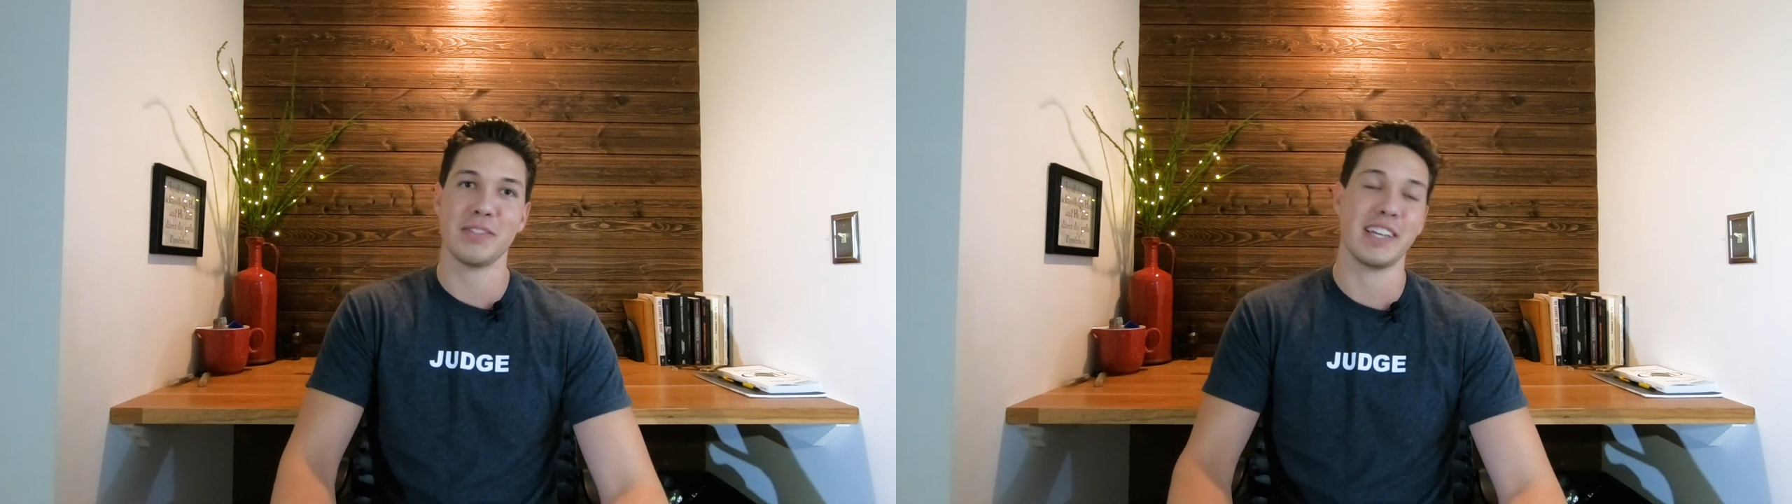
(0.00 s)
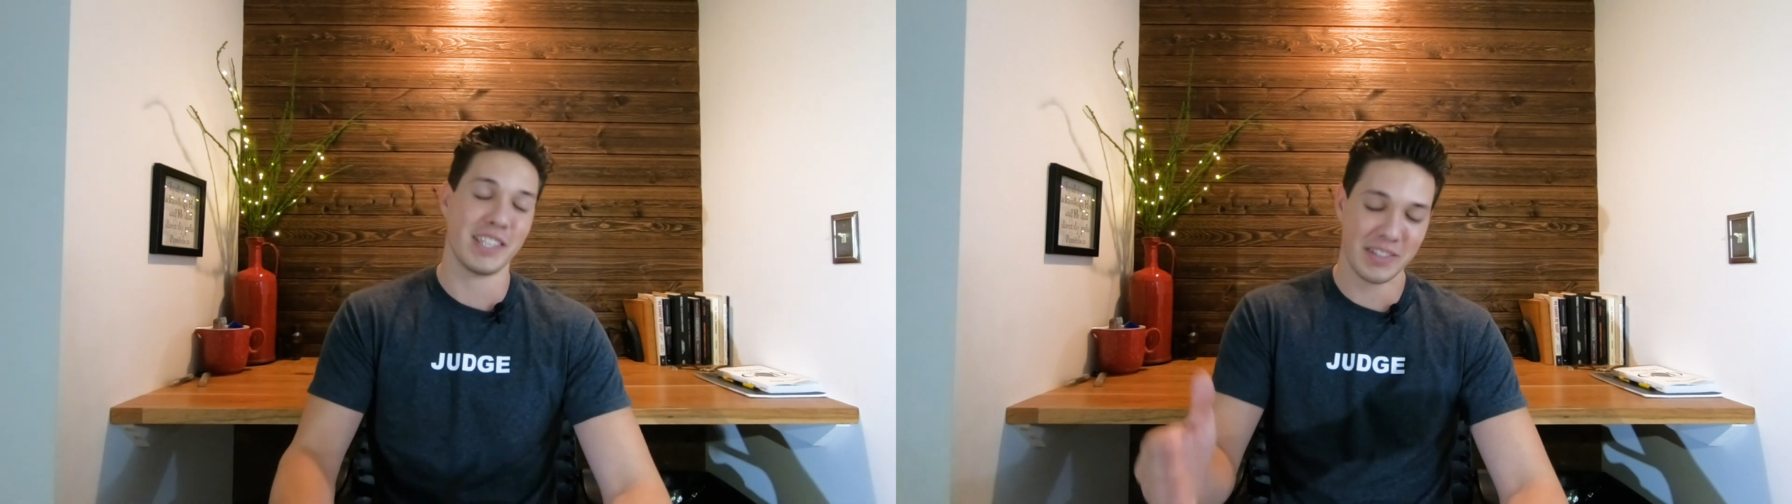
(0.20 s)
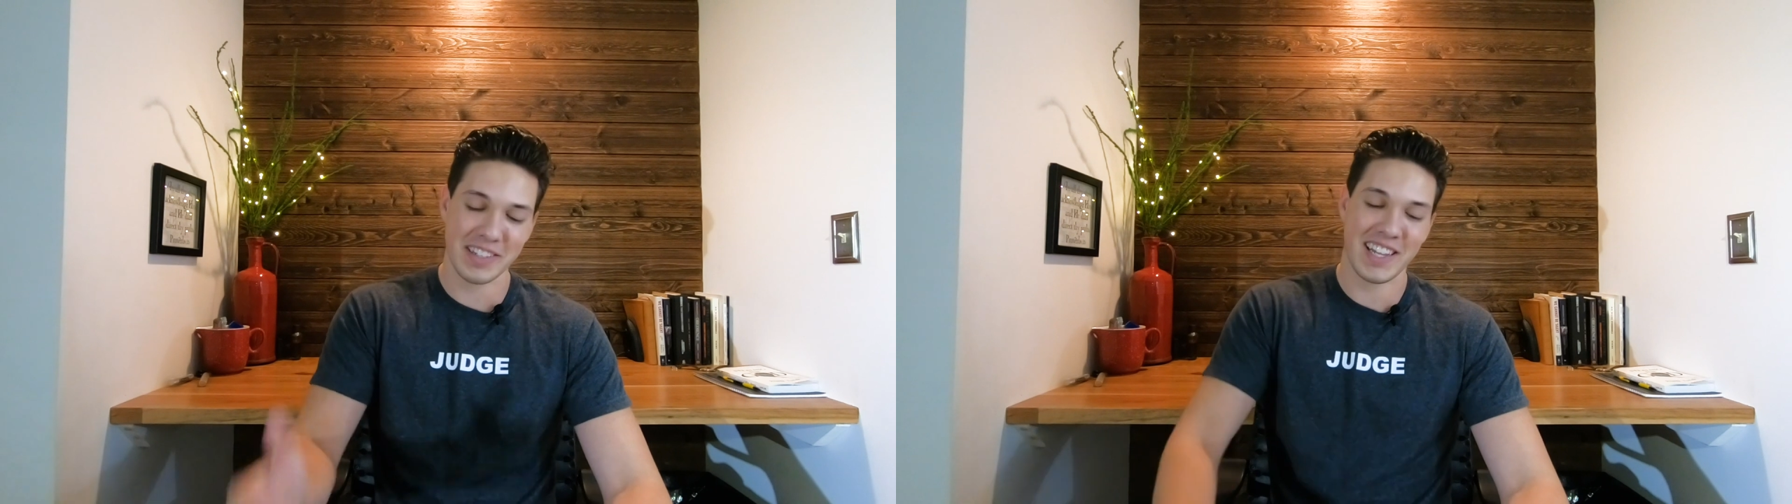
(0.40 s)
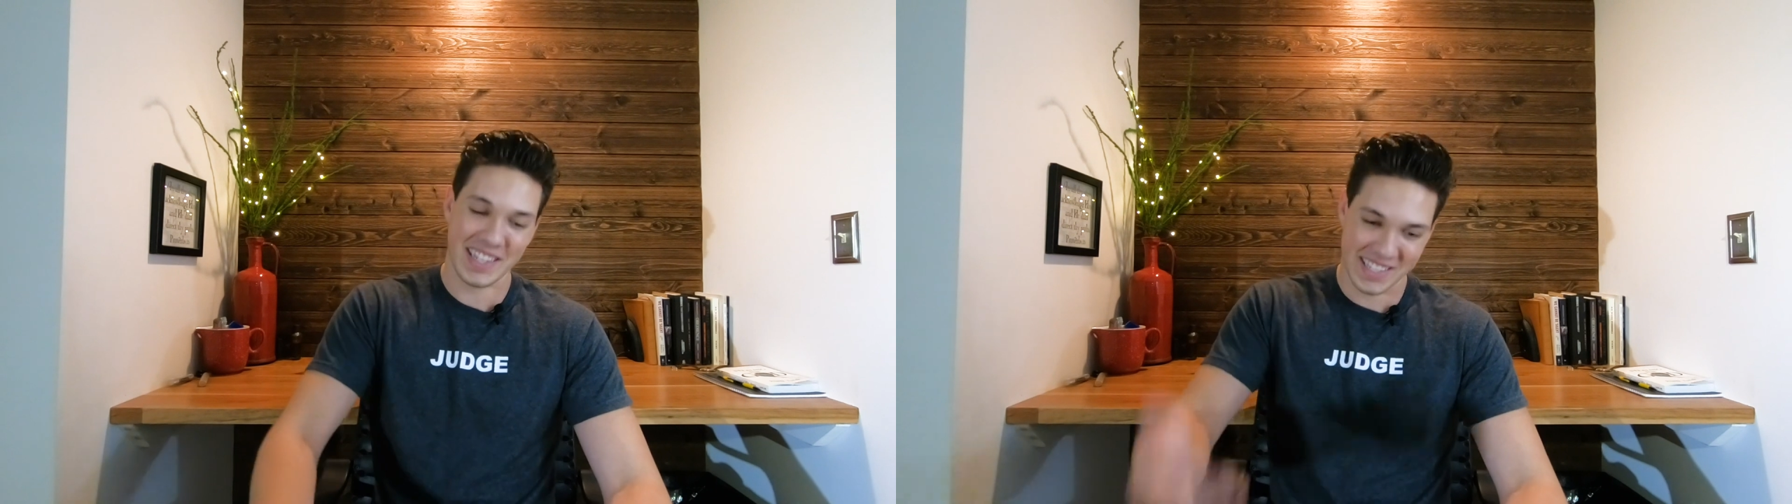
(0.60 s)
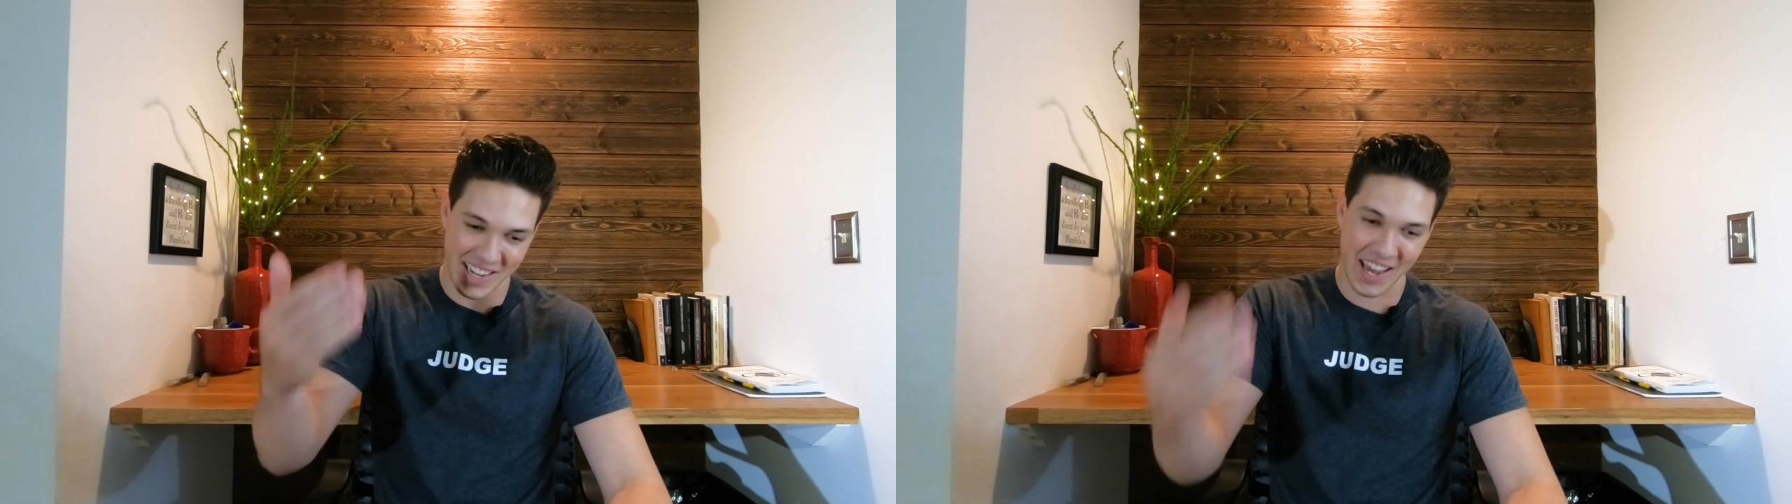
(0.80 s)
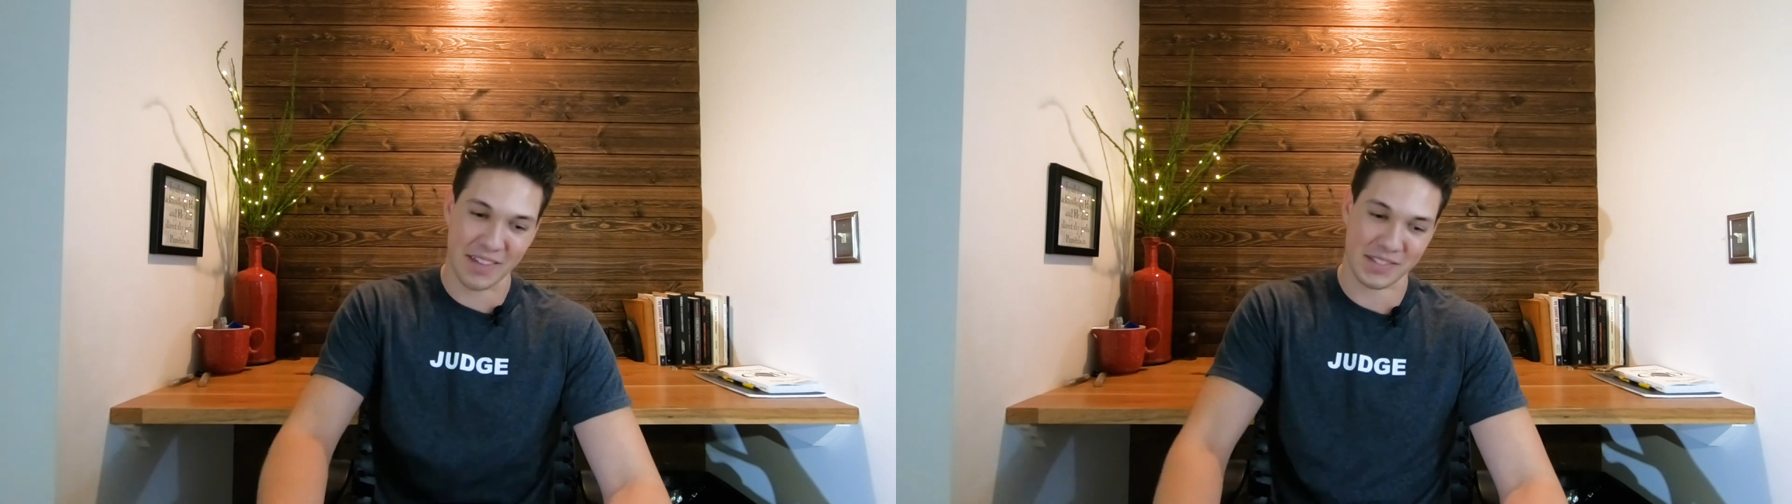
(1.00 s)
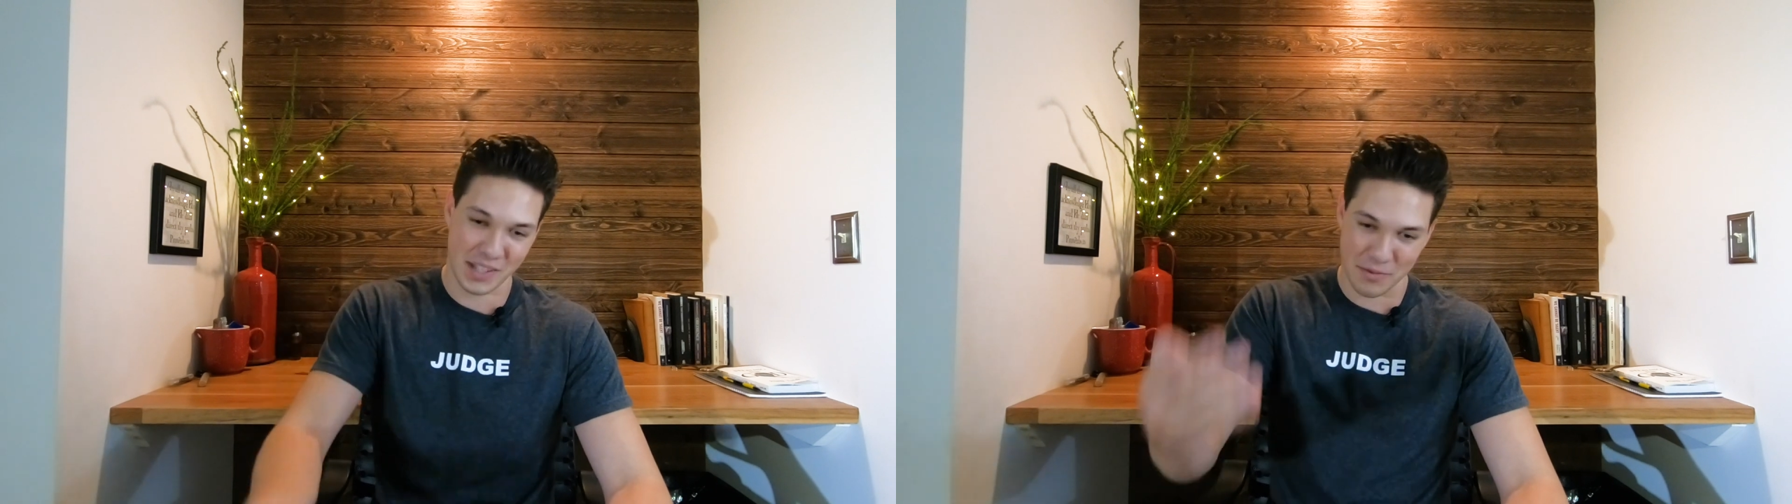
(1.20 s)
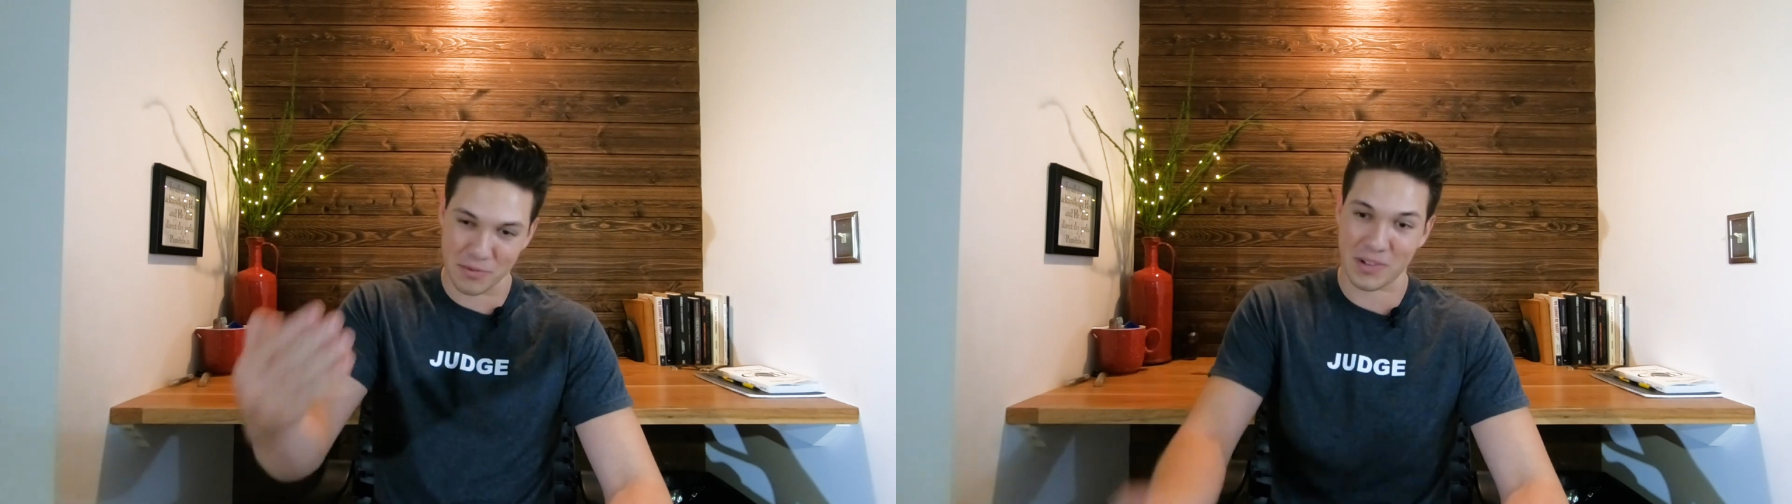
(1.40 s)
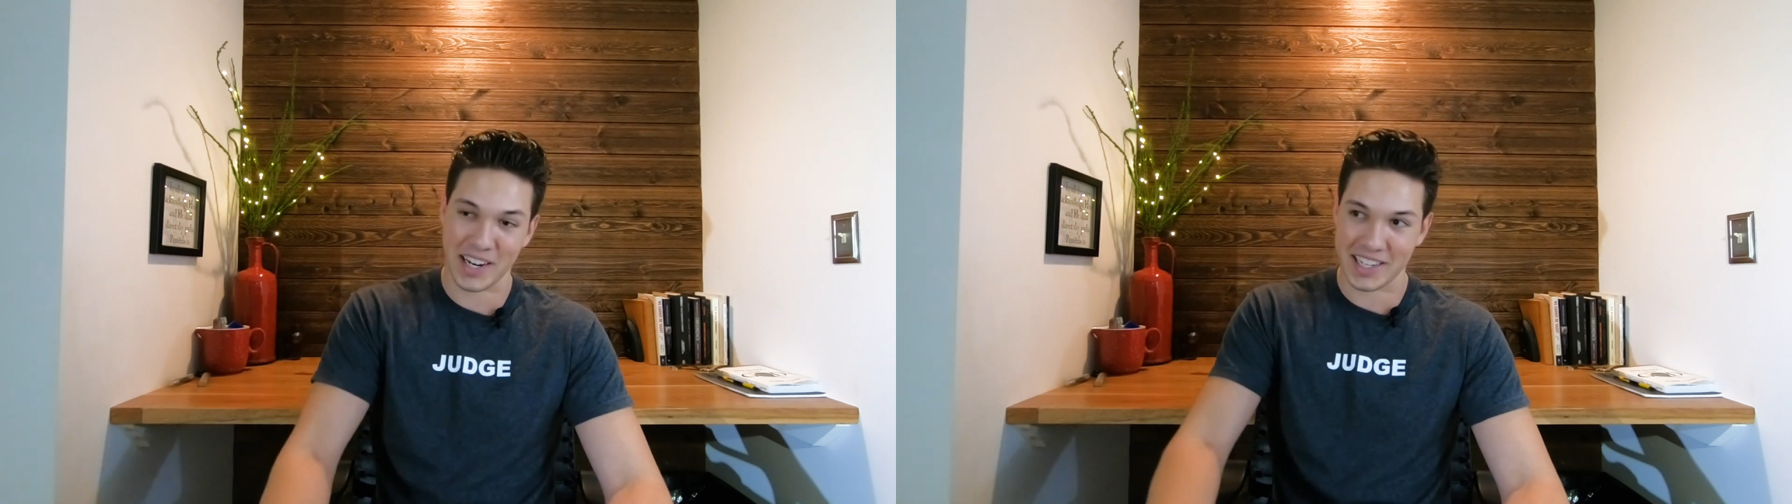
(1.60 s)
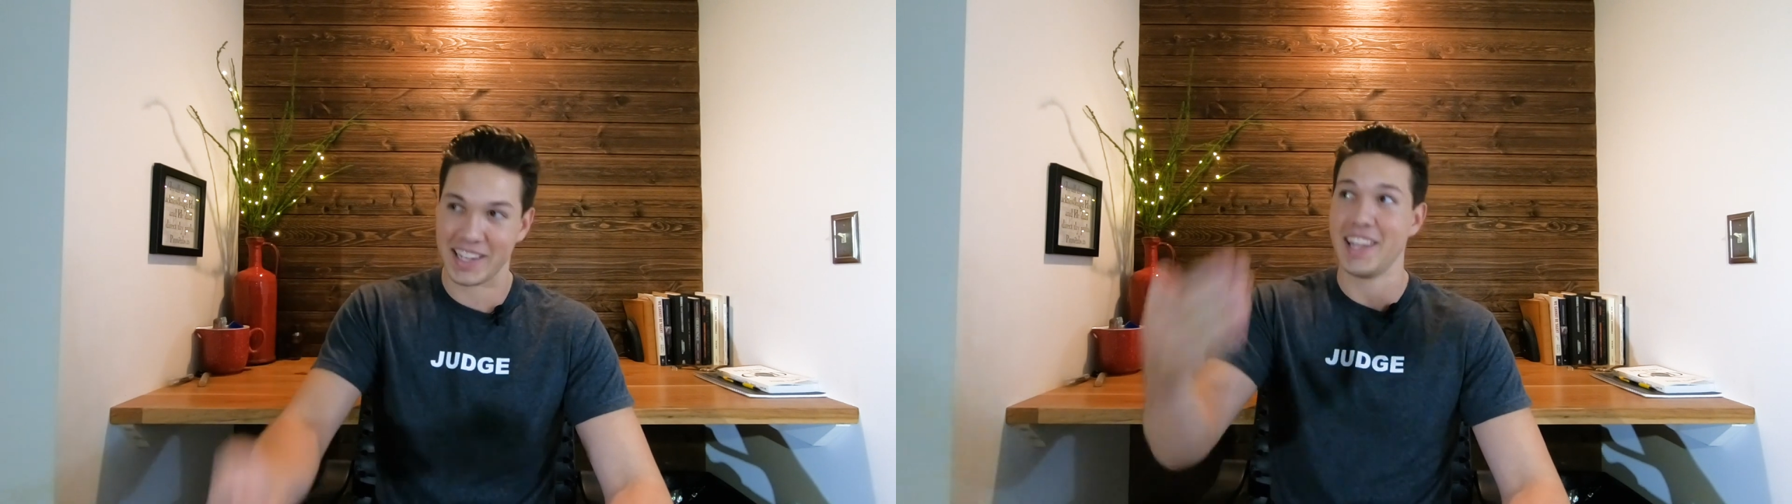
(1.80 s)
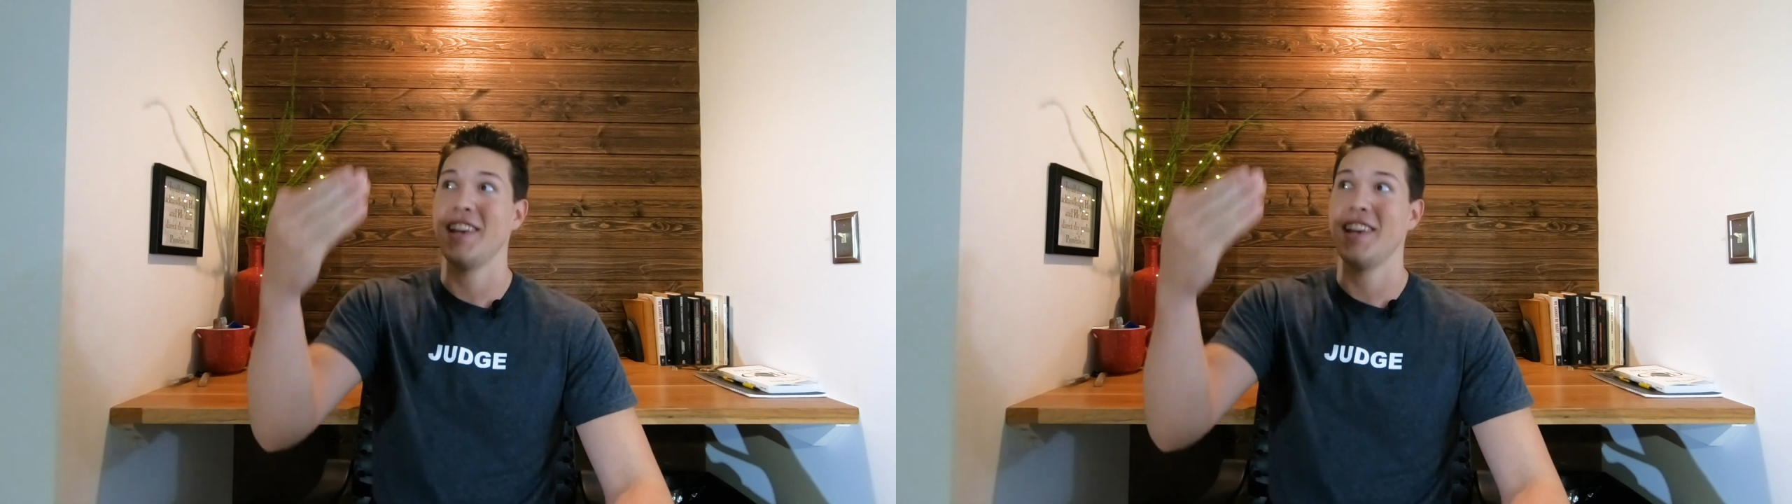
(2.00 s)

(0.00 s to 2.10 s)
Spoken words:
Like, you need to have stuff ready